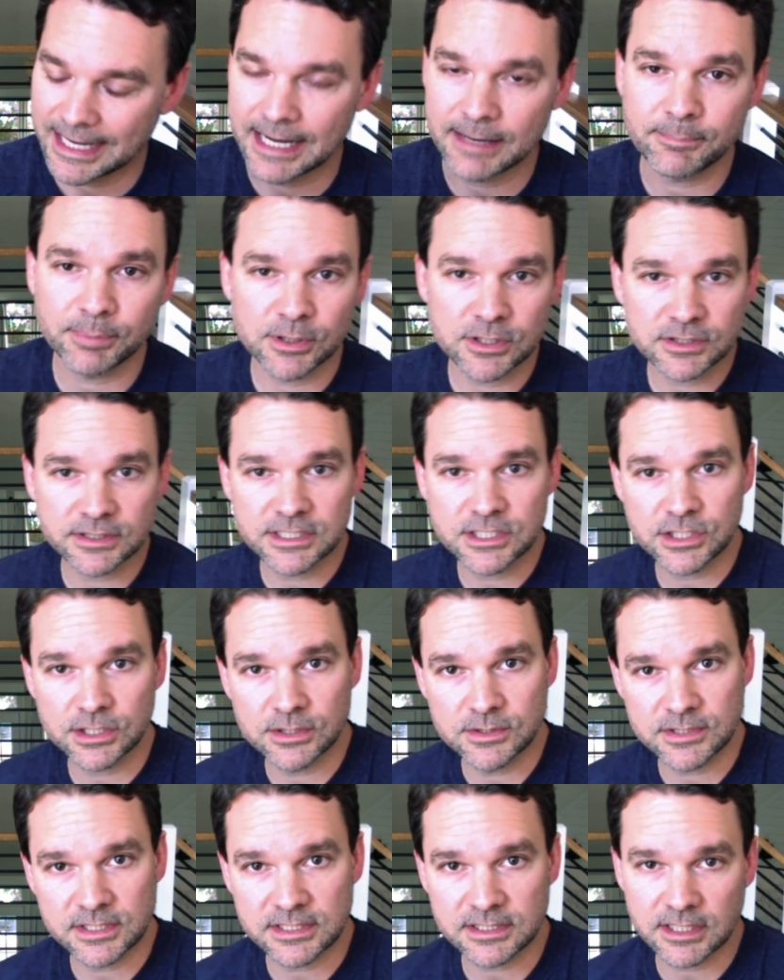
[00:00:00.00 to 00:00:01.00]
I personally
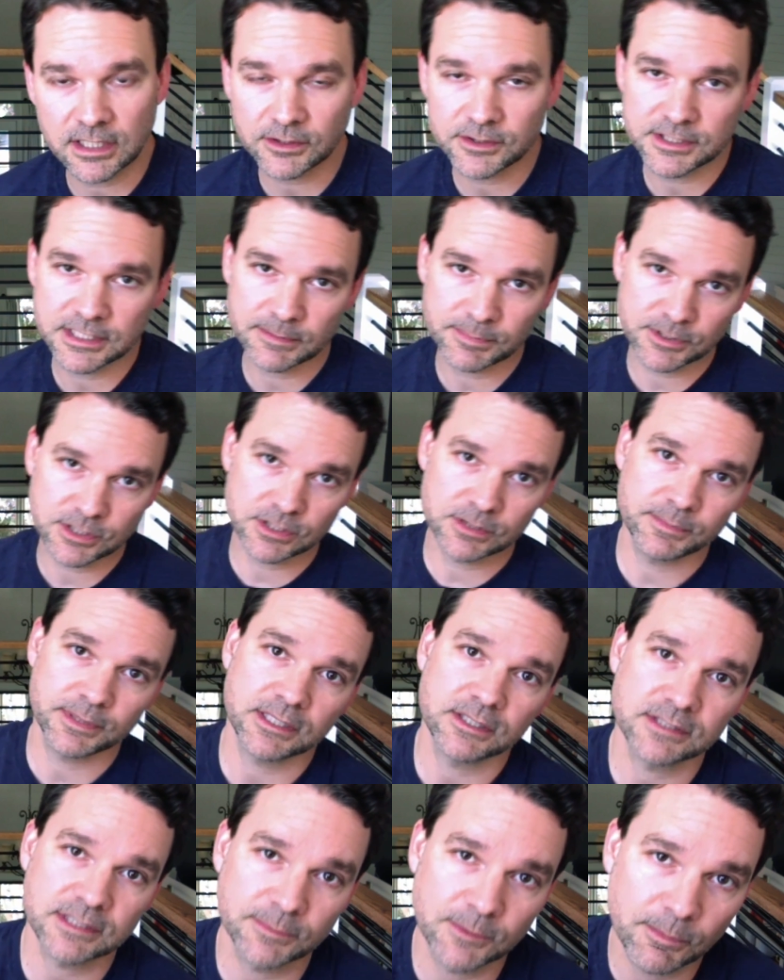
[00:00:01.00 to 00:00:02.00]
chose this color temperature
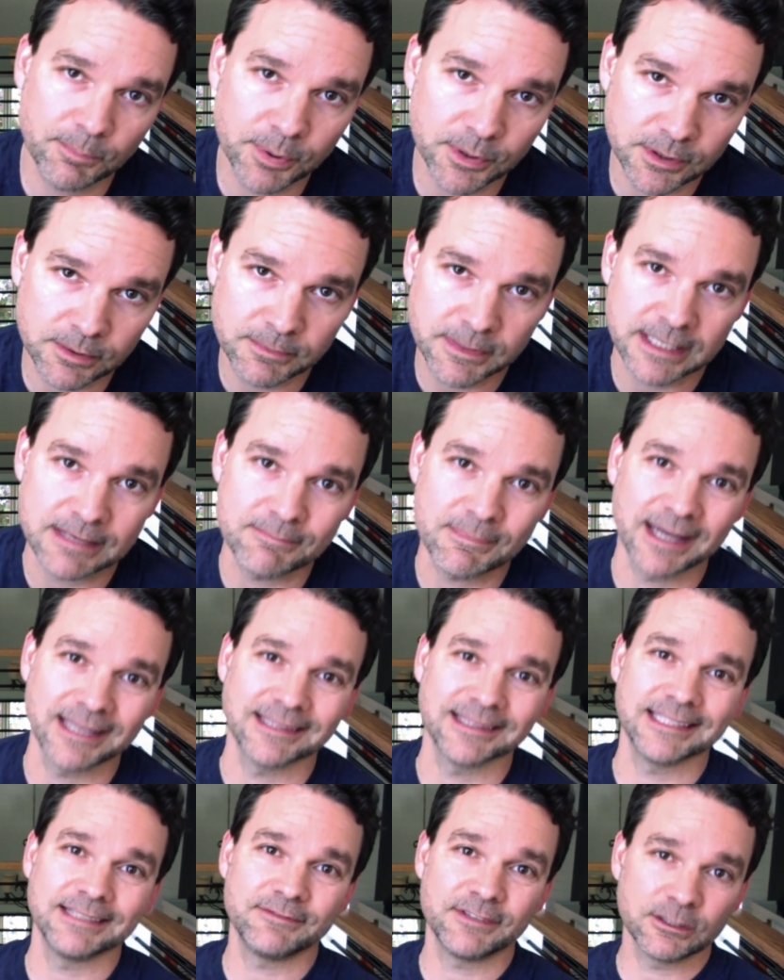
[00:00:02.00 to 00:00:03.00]
because I'm going to put them in
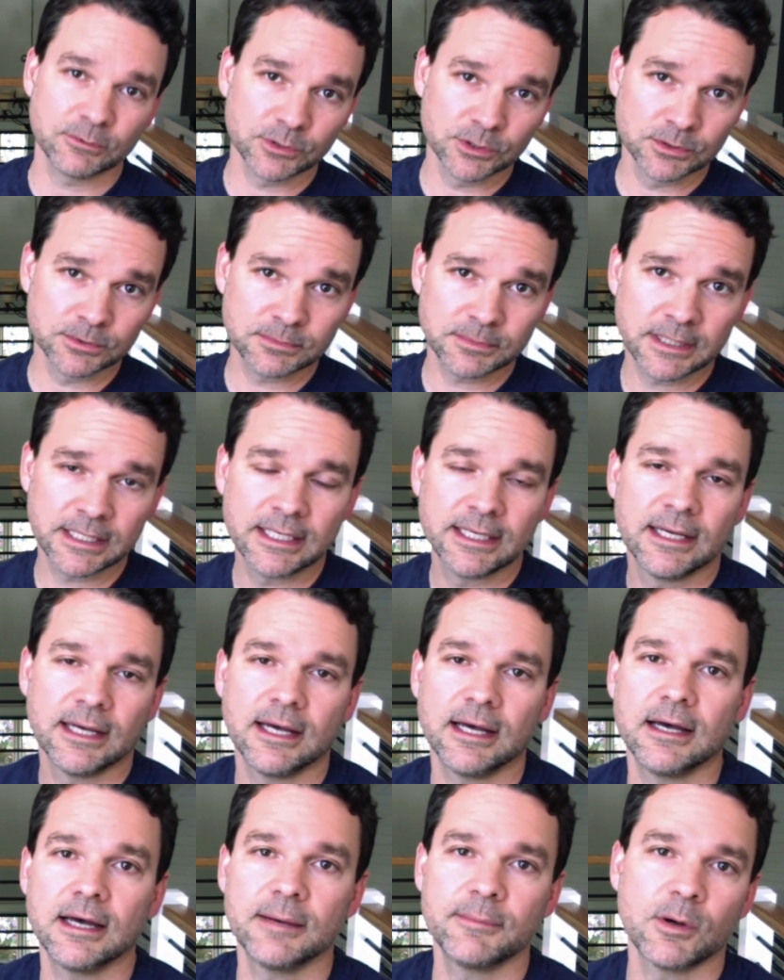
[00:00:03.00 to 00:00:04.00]
my living room.
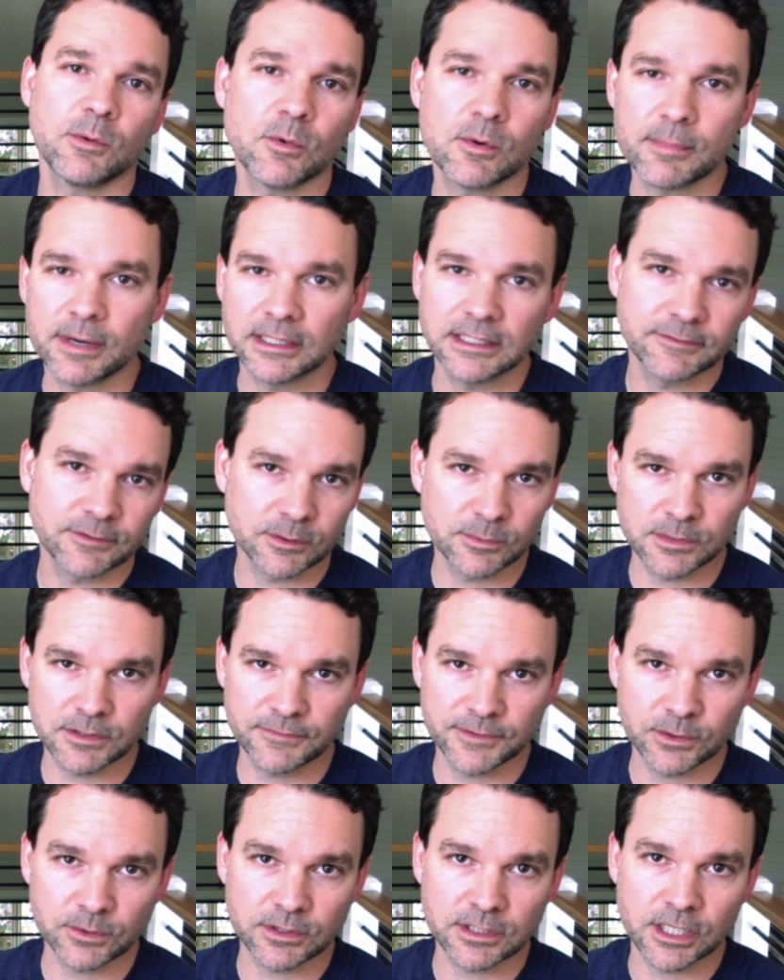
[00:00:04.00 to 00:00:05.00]
I want my living room
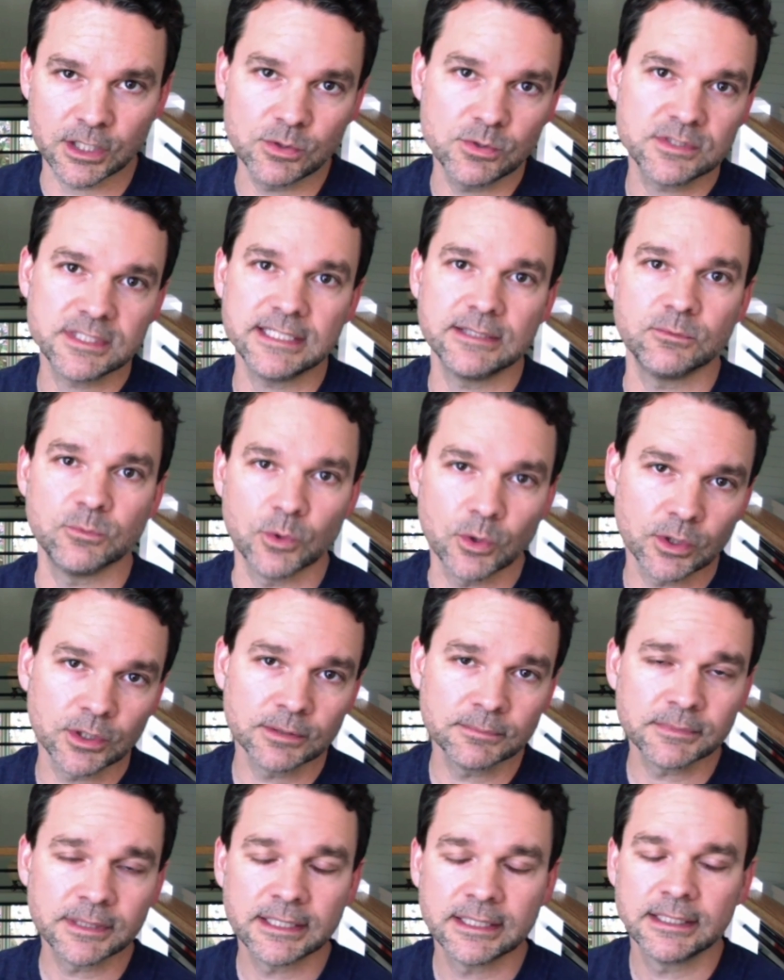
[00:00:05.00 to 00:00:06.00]
to feel cozy and
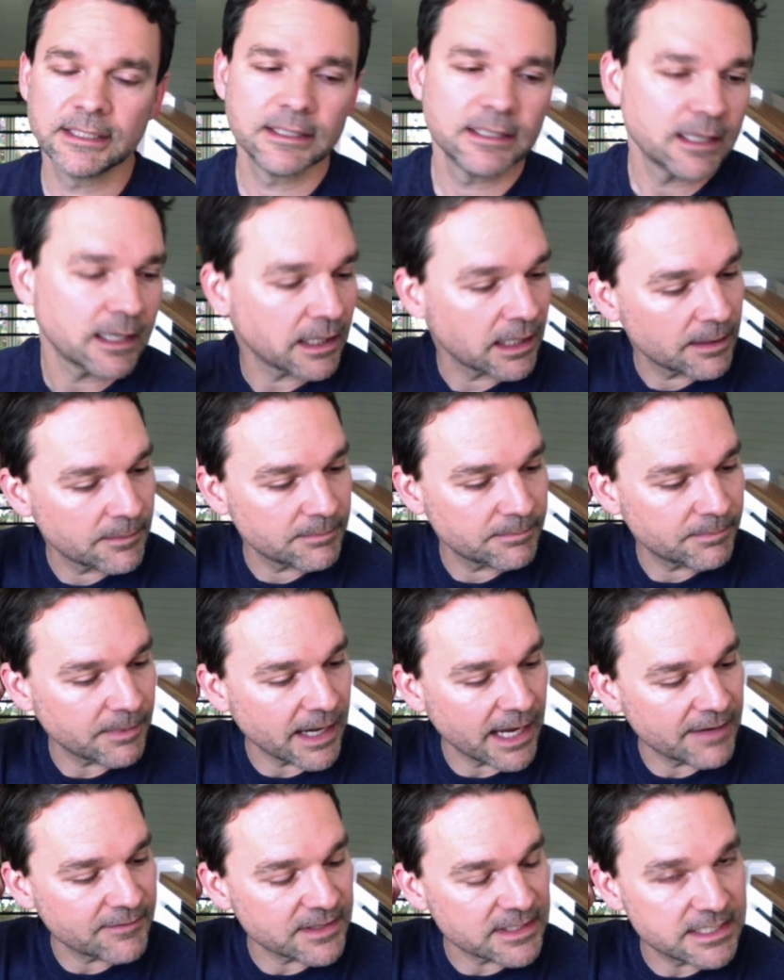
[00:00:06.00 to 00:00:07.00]
warm. I
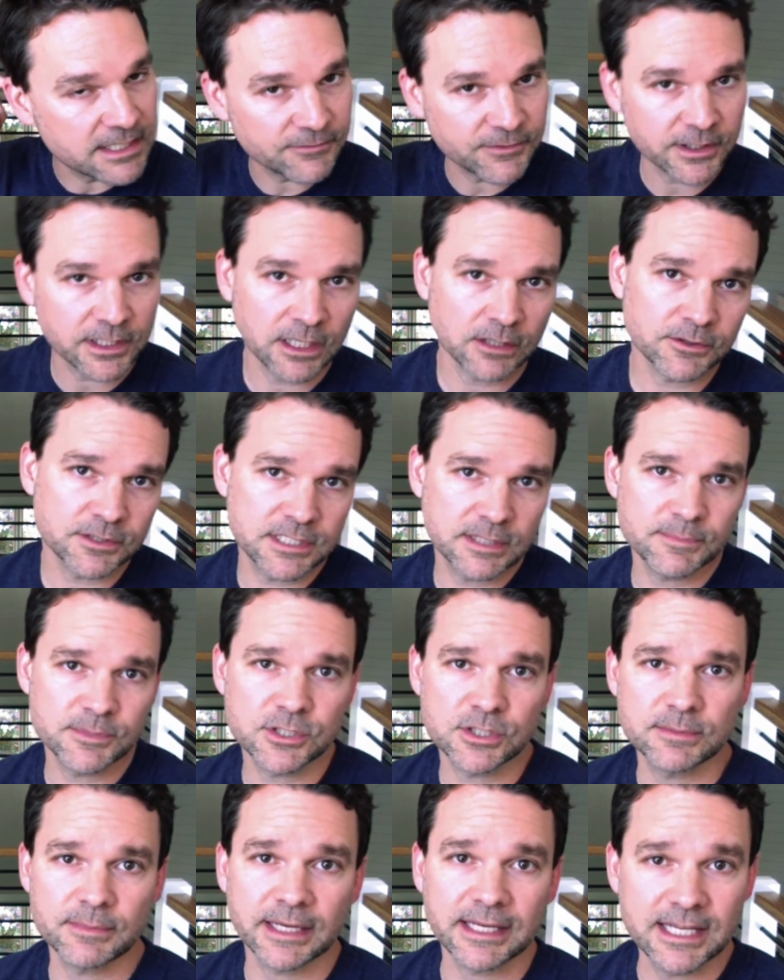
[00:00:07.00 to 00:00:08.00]
have a different color
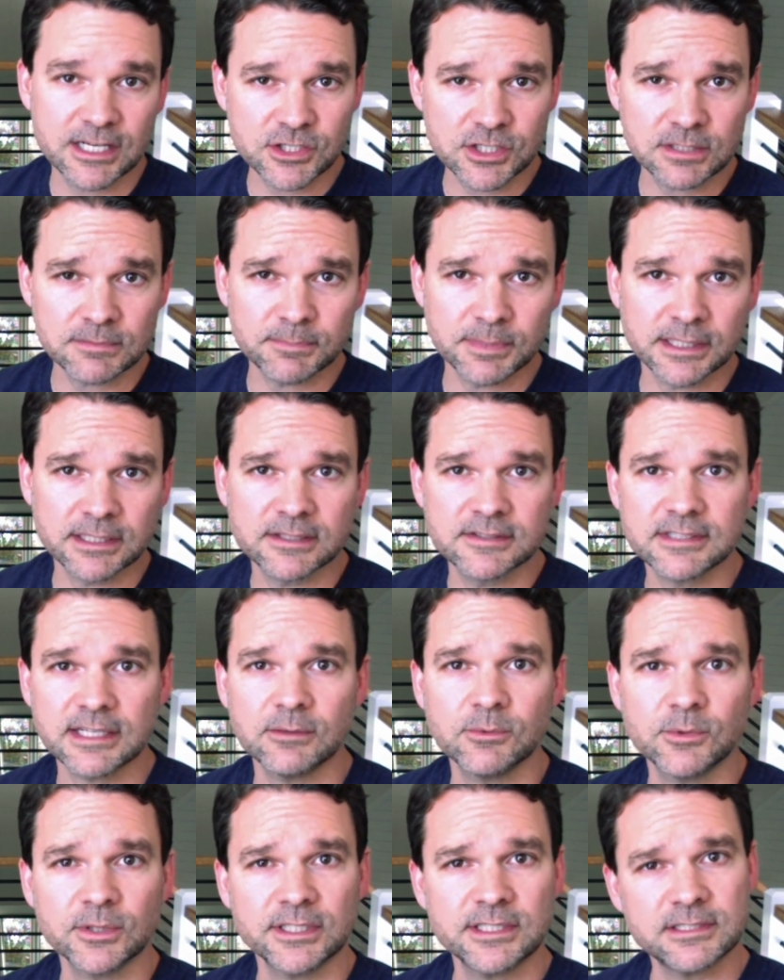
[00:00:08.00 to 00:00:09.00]
temperature in my kitchen because
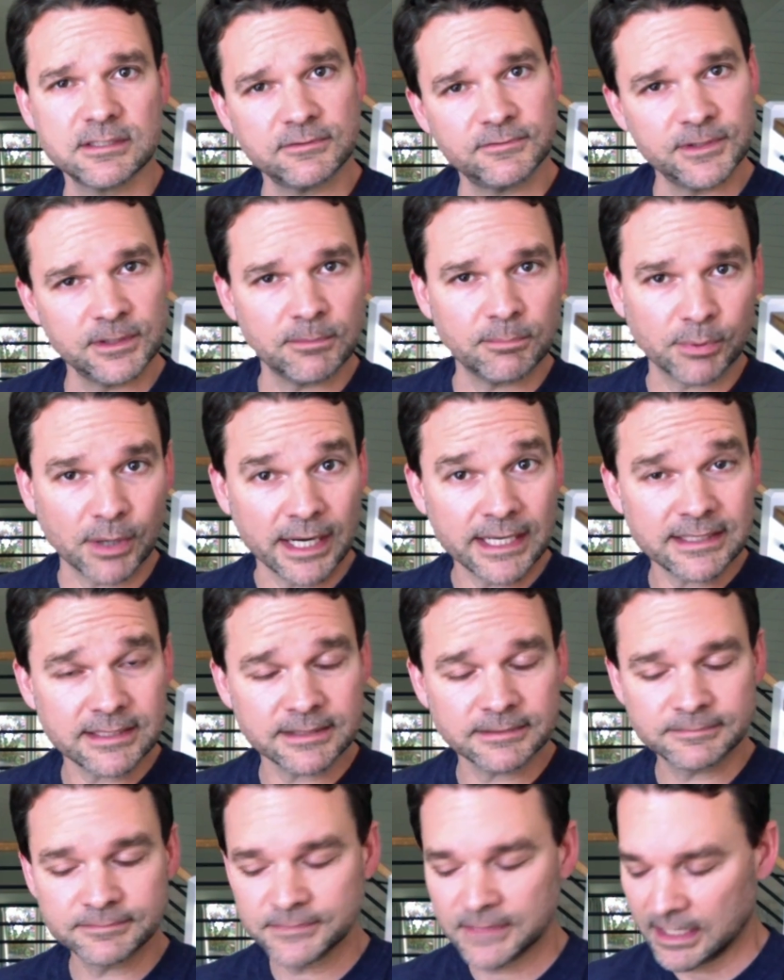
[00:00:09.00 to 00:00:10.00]
I want it to feel
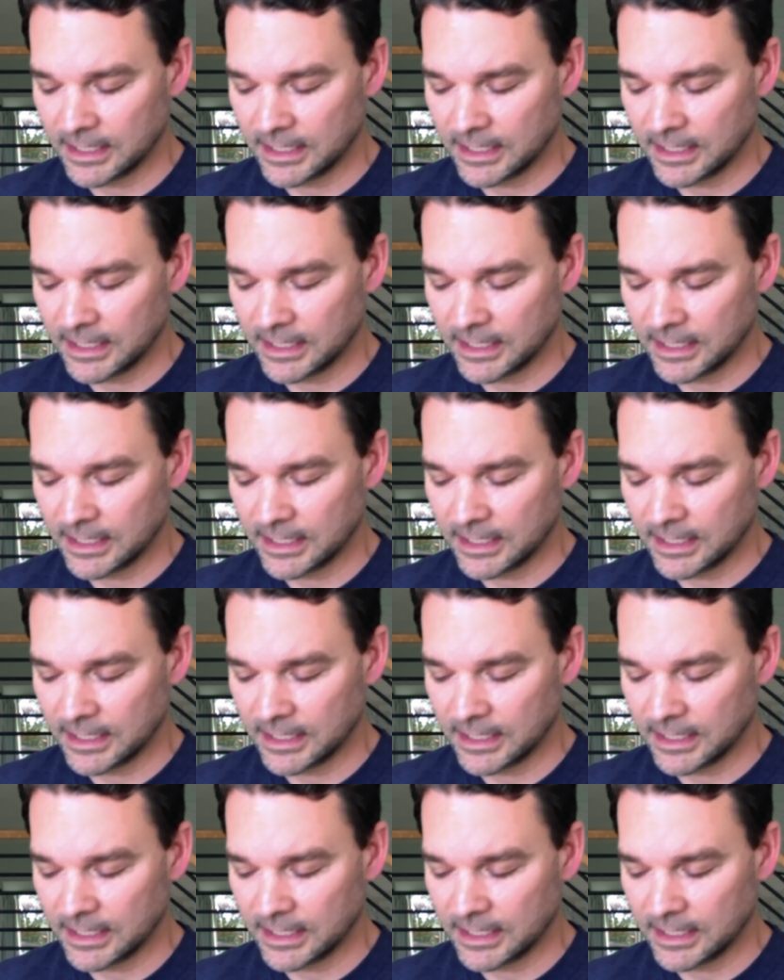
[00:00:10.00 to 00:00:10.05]
bright.